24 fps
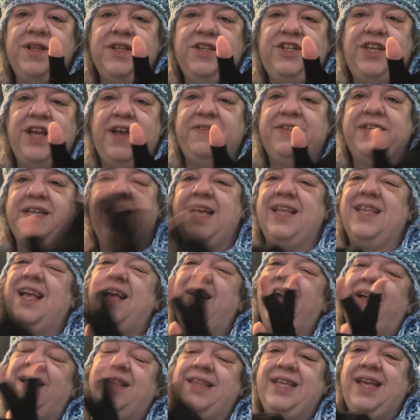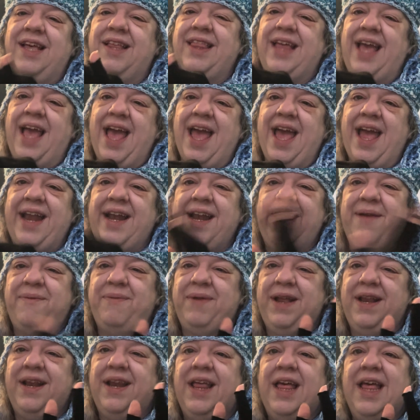Chef's Kiss, until the end. I
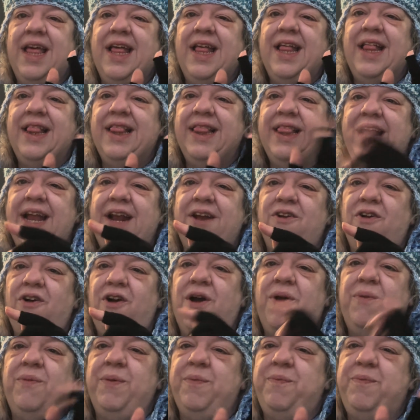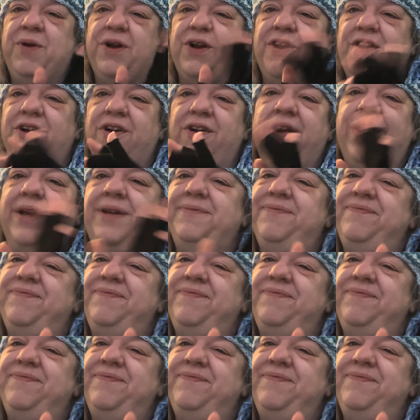mean, later on with Booker